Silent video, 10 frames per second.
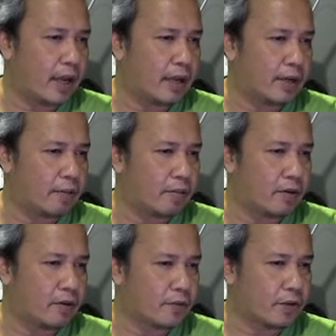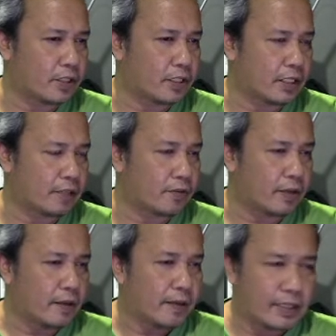number of consecutive.
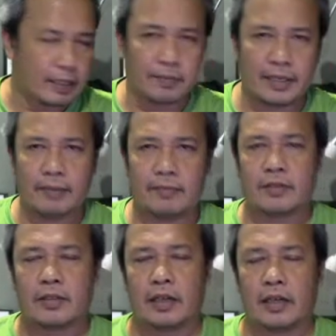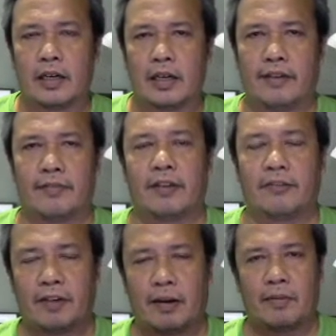Sometimes if the
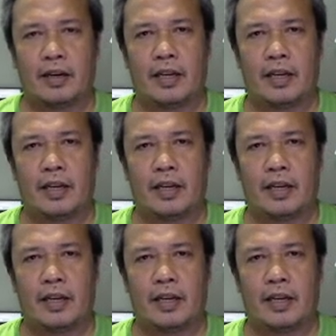family